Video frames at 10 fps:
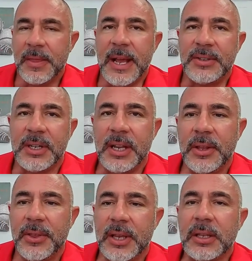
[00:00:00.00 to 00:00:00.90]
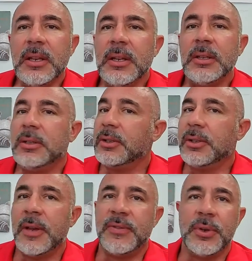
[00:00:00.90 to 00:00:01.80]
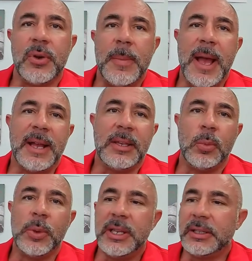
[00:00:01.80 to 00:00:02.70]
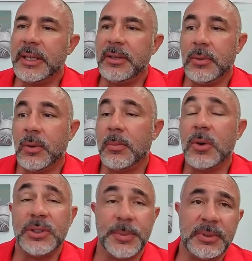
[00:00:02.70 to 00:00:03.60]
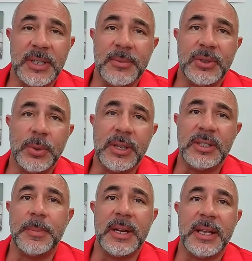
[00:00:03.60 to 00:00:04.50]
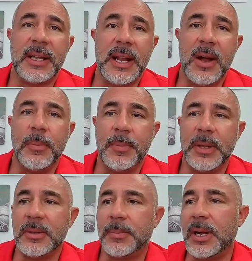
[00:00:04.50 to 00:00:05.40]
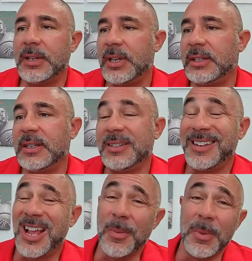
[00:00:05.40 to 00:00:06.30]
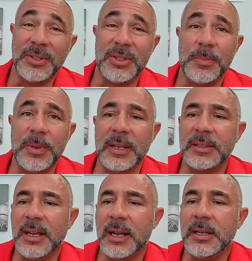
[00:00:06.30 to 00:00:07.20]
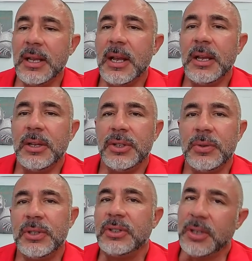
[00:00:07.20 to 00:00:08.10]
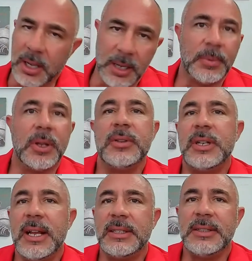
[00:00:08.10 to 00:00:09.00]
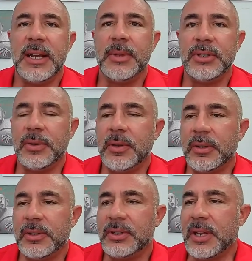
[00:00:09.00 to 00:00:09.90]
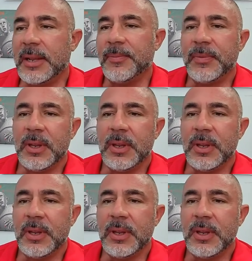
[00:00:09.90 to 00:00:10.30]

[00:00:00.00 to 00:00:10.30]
That's another thing. If you go back weekly or multiple times a week, depending on how big the project is, how much is being done, you just upload the next time that you go to the site.